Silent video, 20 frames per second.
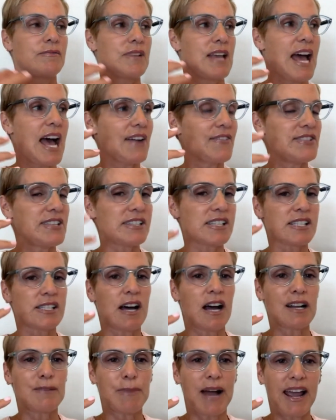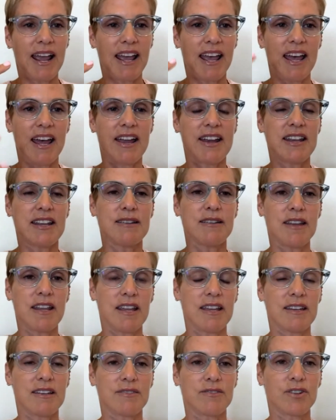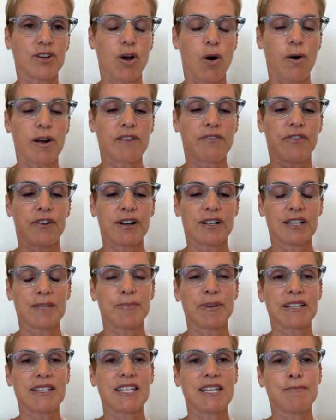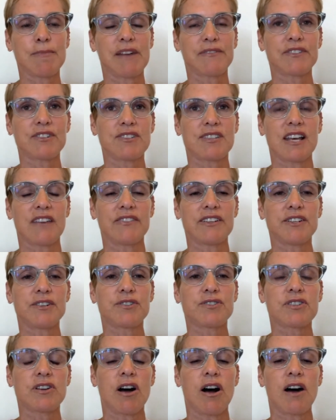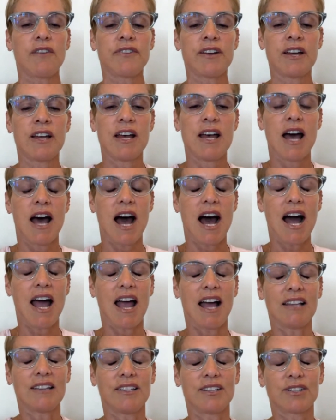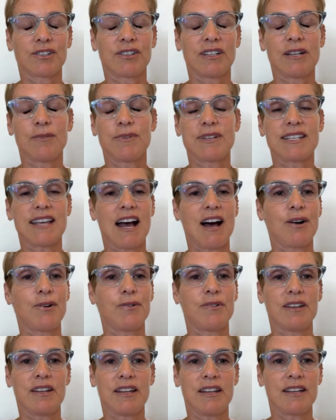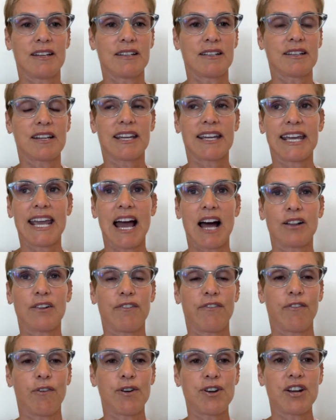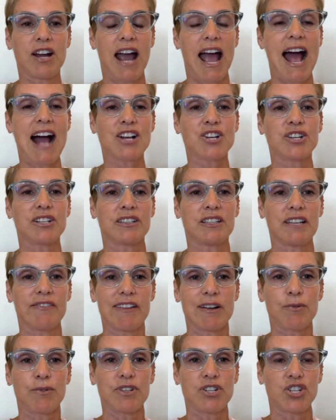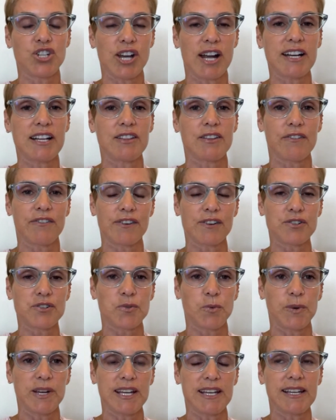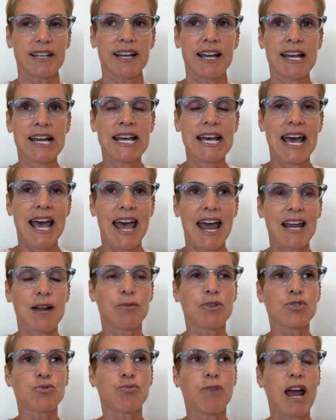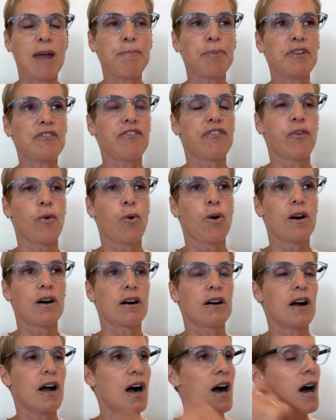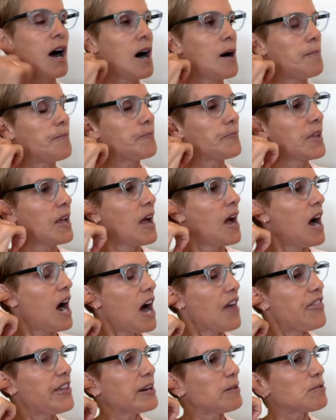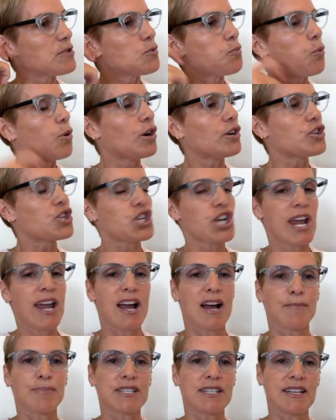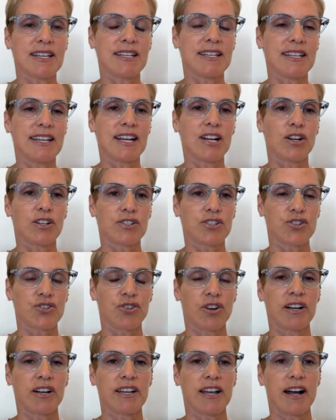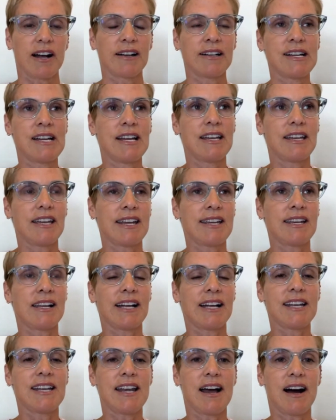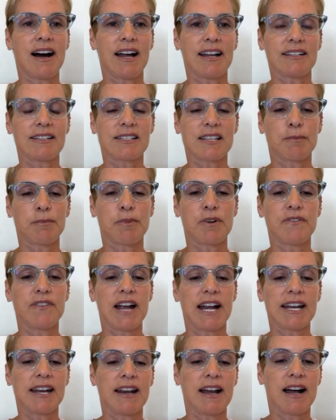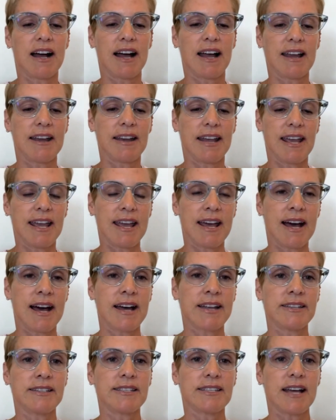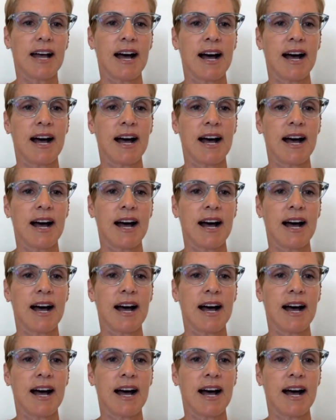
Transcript: having this thought in my head and going for an Olympic team after 7 years off, I literally was out in California, actually living with Jenny the first week. And it was right before, I think it was World Champs in Australia in 99, summer of 99. And